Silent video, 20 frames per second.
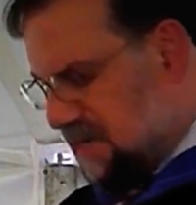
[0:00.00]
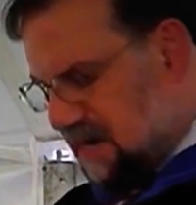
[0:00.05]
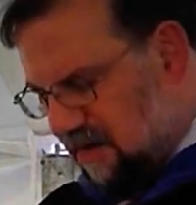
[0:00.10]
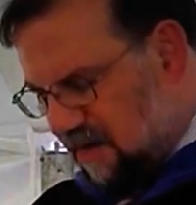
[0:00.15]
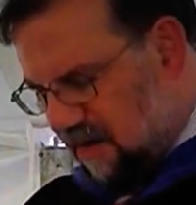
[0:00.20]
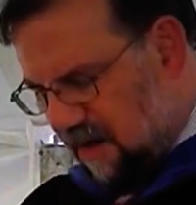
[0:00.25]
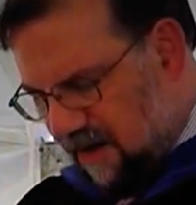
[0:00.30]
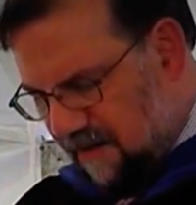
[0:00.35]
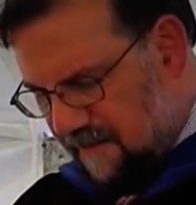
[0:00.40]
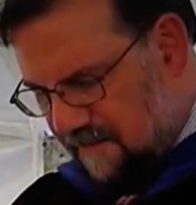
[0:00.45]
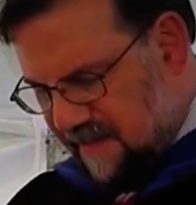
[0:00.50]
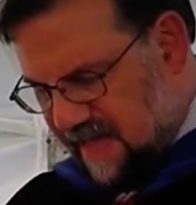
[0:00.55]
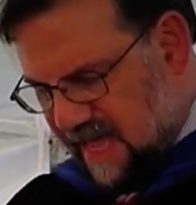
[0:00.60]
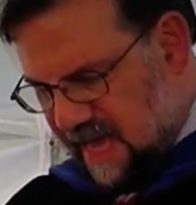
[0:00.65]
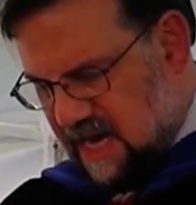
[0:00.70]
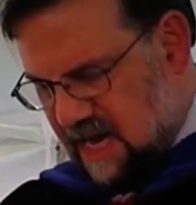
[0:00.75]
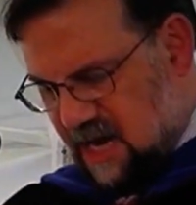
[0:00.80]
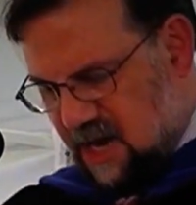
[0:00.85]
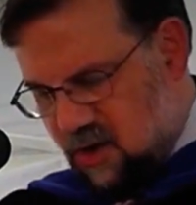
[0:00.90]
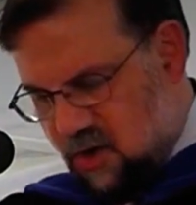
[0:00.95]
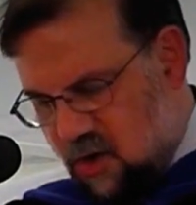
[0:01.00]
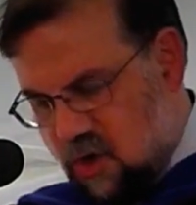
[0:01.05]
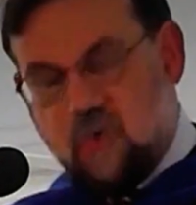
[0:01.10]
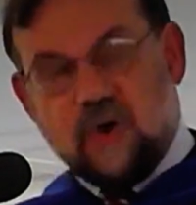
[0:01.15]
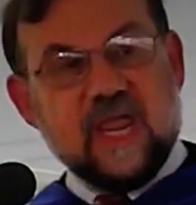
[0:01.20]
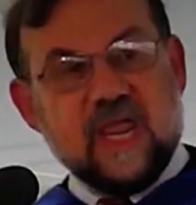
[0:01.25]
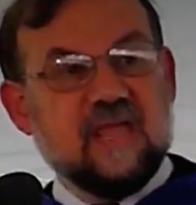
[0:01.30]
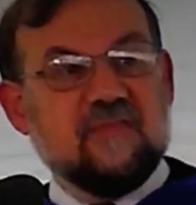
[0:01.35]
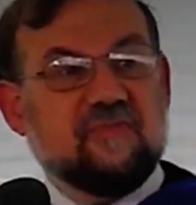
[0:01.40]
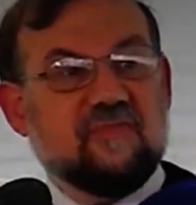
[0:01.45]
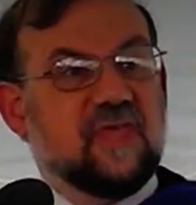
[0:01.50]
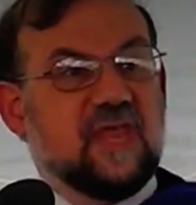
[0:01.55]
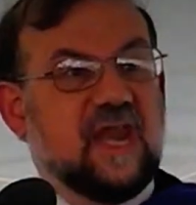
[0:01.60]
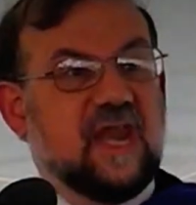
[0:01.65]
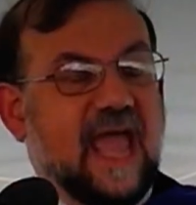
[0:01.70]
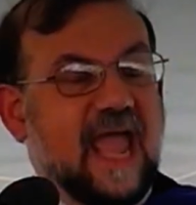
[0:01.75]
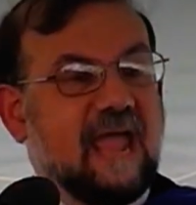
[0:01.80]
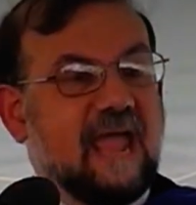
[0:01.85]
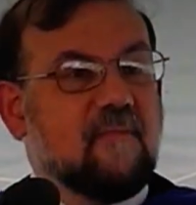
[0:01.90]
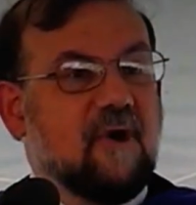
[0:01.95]
there are many who, in the
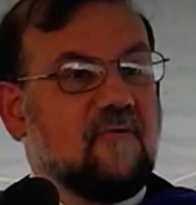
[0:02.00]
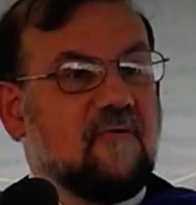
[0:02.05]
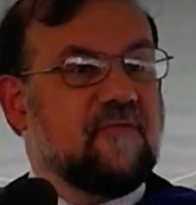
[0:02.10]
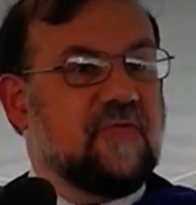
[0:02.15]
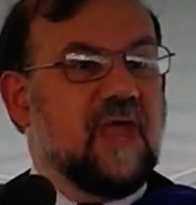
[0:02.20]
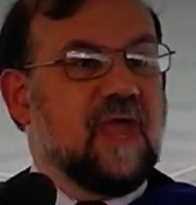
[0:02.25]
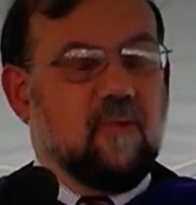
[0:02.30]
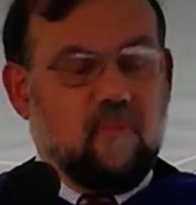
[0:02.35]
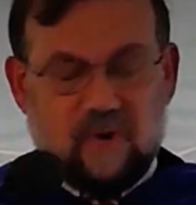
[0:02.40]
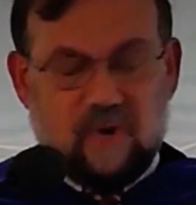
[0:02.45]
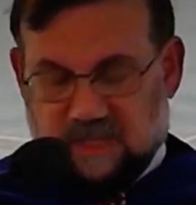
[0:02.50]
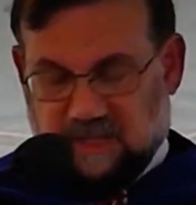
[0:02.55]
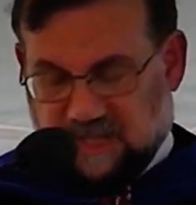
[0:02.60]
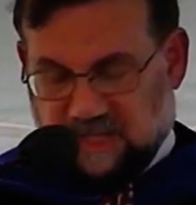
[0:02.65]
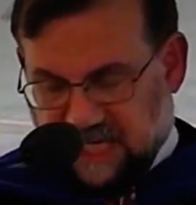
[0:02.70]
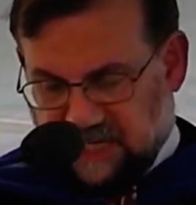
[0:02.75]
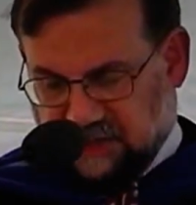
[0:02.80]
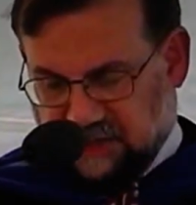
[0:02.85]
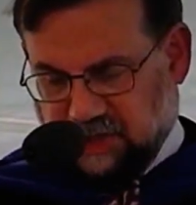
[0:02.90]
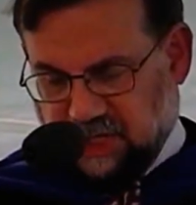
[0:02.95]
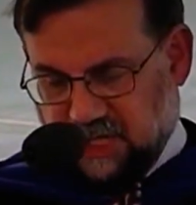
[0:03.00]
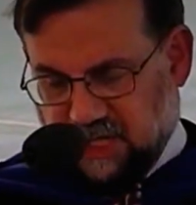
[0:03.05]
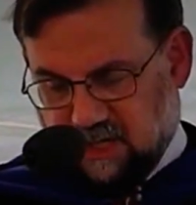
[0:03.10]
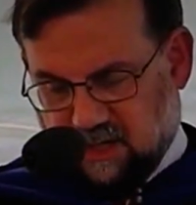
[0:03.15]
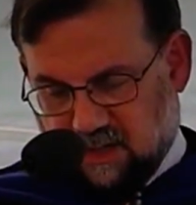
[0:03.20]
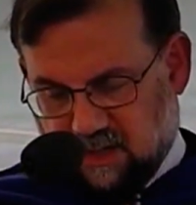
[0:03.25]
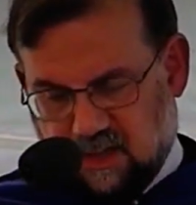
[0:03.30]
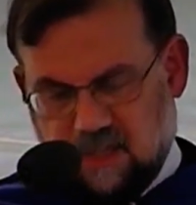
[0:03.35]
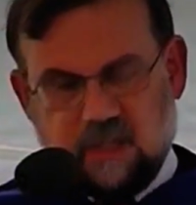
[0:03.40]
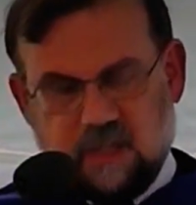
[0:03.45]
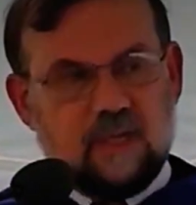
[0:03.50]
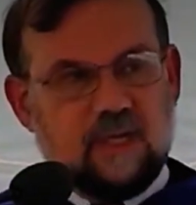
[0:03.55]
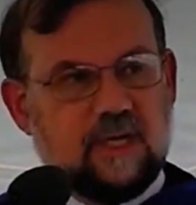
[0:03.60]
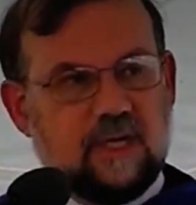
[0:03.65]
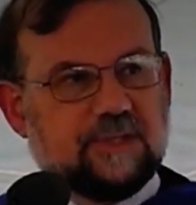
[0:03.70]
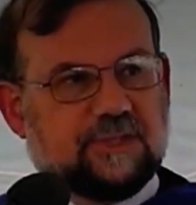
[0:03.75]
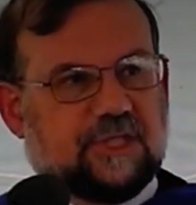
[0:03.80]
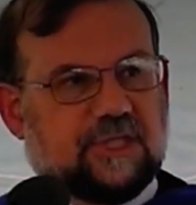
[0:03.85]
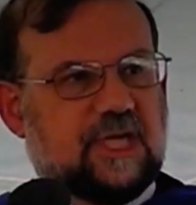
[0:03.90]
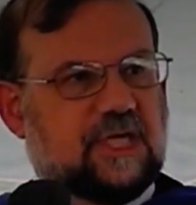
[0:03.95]
name of their religion,
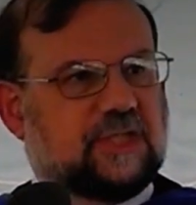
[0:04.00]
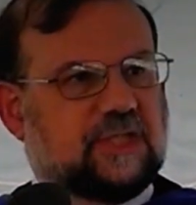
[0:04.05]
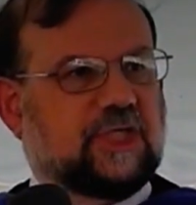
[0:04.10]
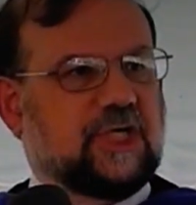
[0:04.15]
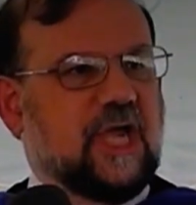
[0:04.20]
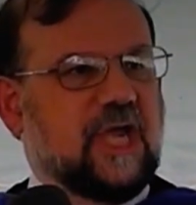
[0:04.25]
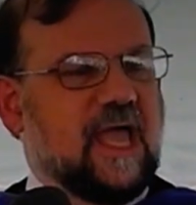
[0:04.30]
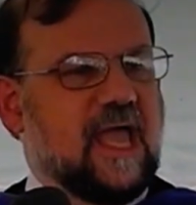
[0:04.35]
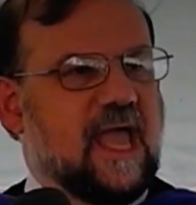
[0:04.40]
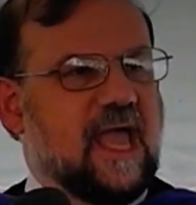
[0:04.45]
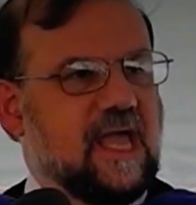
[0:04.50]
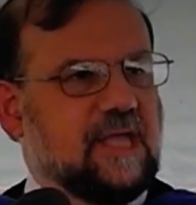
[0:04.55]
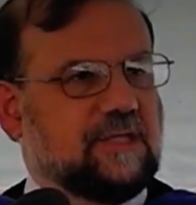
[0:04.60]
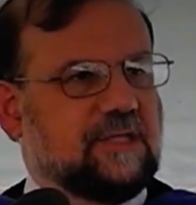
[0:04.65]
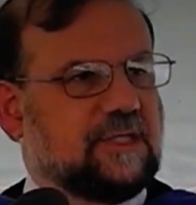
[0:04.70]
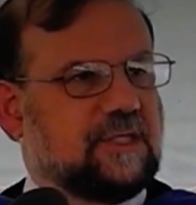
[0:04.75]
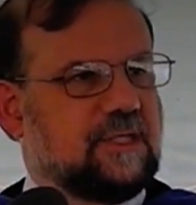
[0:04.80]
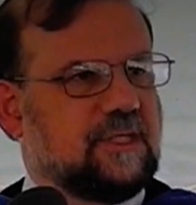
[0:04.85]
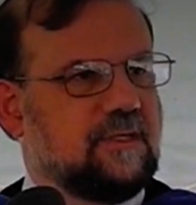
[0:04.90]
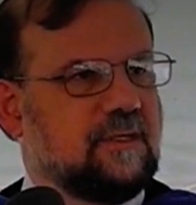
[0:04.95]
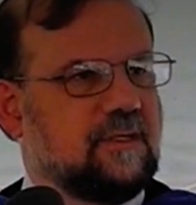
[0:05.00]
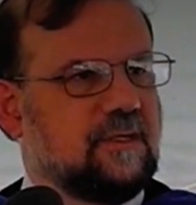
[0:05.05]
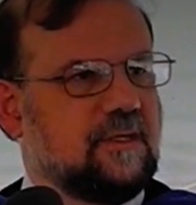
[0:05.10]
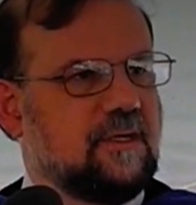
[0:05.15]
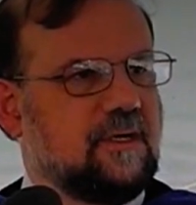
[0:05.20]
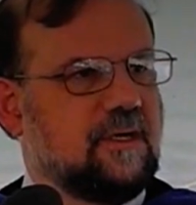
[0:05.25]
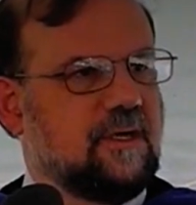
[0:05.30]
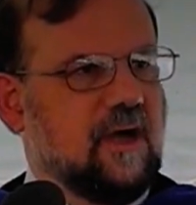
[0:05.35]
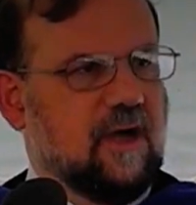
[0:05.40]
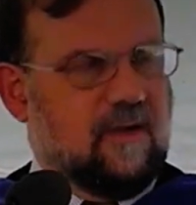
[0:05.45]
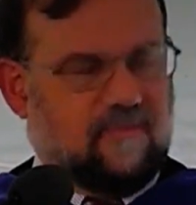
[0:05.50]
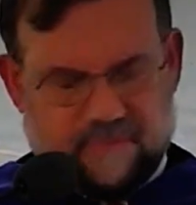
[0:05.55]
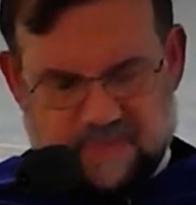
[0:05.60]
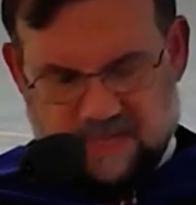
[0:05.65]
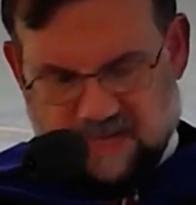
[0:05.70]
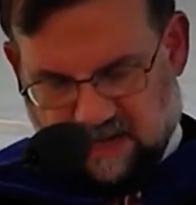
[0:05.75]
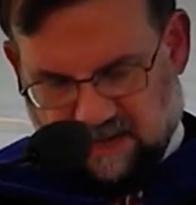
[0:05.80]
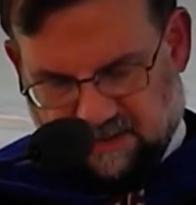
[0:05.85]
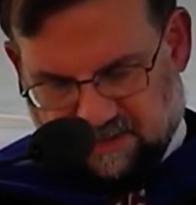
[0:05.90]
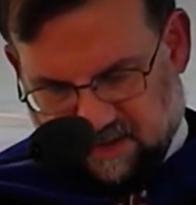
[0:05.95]
teach hate of
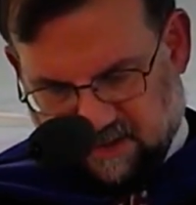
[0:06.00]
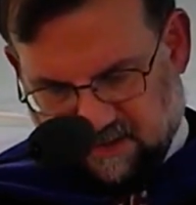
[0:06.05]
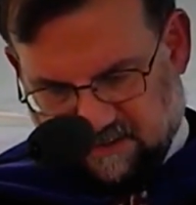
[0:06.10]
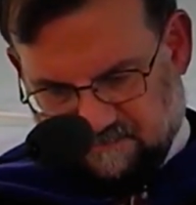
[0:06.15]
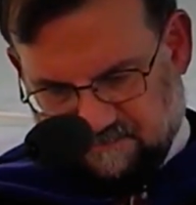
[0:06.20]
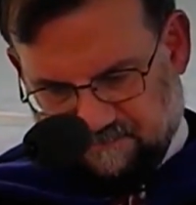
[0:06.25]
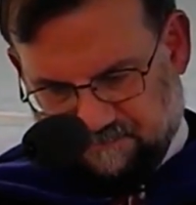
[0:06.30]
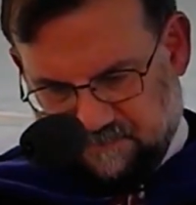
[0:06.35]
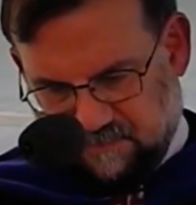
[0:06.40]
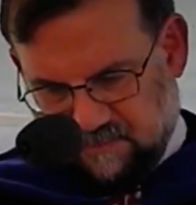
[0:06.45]
the other.